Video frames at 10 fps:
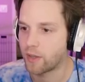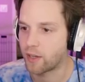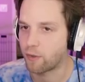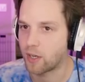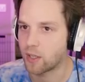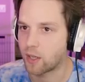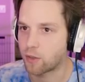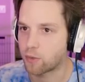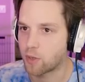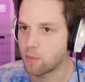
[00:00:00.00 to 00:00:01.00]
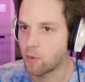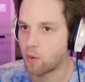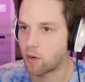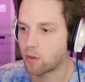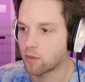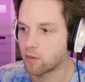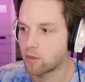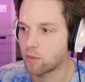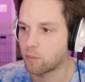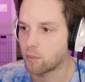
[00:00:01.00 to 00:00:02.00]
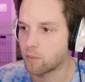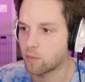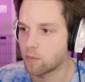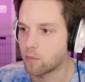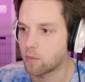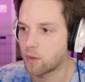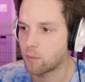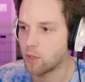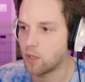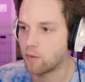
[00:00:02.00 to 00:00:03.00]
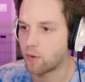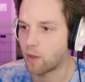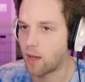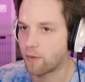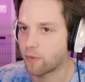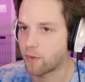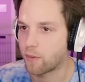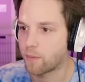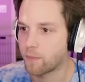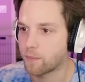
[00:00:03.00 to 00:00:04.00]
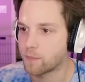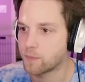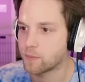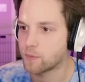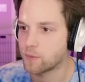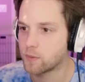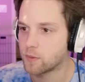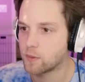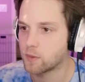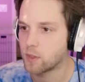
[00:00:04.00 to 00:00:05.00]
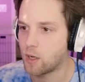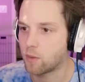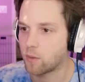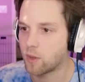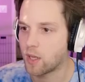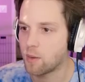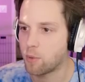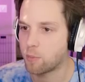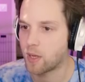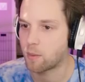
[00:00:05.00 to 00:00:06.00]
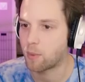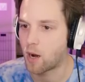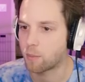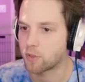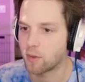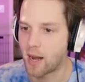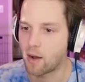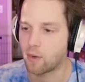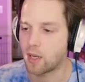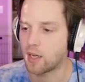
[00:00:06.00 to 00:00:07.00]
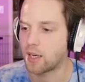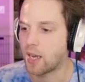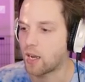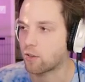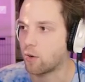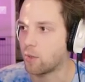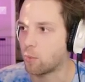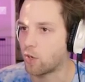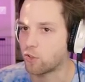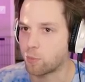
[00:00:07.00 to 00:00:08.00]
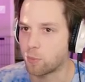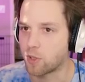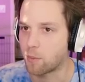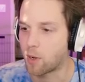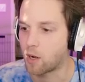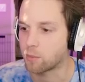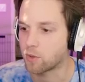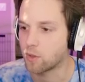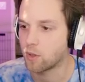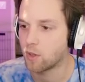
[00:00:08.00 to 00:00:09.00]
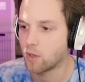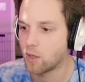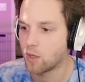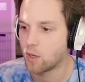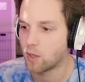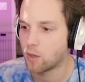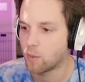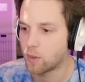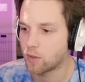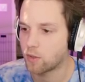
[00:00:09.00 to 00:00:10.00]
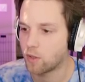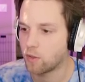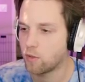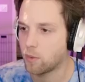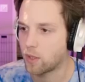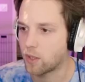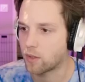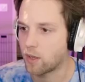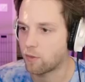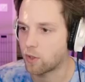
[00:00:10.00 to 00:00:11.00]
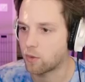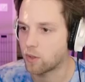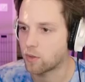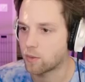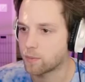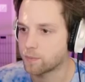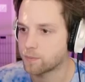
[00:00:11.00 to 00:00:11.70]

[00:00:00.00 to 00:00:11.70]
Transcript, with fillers: Like if I get like three more, I'm, I'm good for life. Oh, he pooped out a bomb. So now he can't grow anymore, he just poops out bombs. Well, let's, let's do one of these. I never do these.